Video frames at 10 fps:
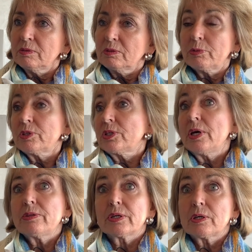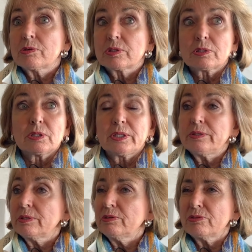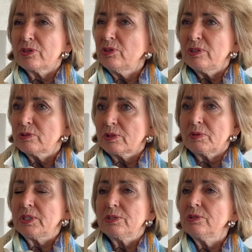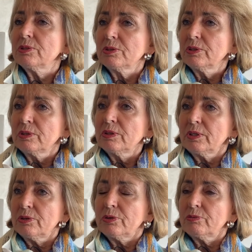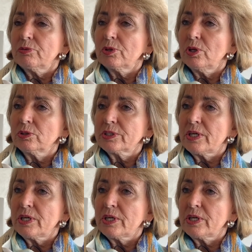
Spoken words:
Whereas now they go on till, 30 or something, I don't know. They go on for a long time.